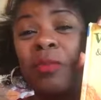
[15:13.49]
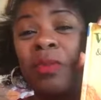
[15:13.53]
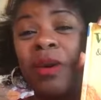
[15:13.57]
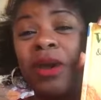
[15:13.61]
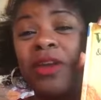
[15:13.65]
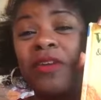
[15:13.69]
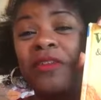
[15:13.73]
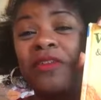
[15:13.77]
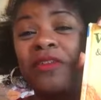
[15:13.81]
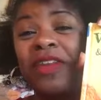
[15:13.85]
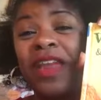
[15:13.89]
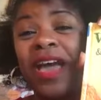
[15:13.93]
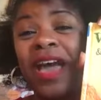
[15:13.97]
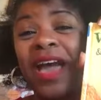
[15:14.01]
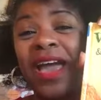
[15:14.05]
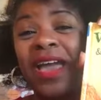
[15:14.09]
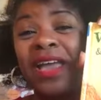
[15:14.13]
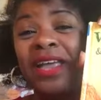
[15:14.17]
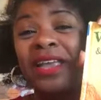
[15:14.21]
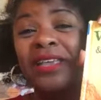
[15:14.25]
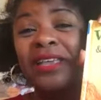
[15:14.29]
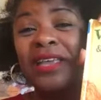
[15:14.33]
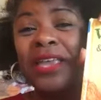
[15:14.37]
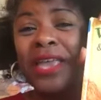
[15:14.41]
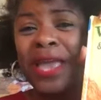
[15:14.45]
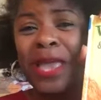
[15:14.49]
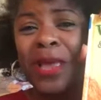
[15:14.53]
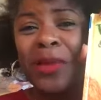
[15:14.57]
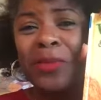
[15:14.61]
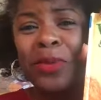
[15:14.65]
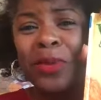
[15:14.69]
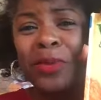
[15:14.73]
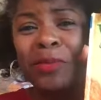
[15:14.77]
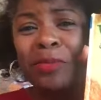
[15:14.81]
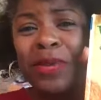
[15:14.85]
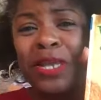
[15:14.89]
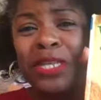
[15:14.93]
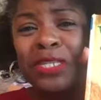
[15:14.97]
butterfly. It
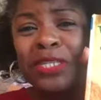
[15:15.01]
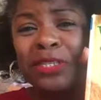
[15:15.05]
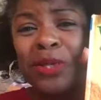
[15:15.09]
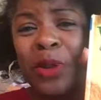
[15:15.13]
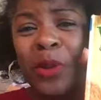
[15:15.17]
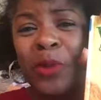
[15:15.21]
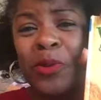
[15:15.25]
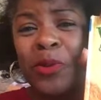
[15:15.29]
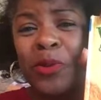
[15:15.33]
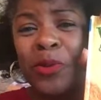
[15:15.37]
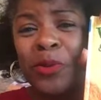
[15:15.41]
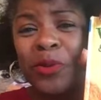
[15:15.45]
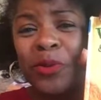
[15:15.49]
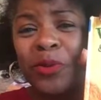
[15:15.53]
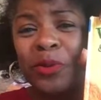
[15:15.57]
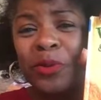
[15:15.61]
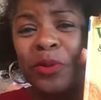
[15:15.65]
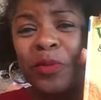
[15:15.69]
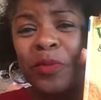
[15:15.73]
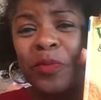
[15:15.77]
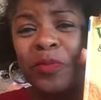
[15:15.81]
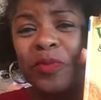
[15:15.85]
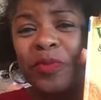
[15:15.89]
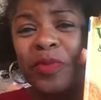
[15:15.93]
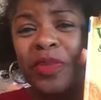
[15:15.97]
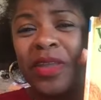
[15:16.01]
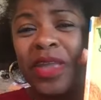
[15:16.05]
would be so cool.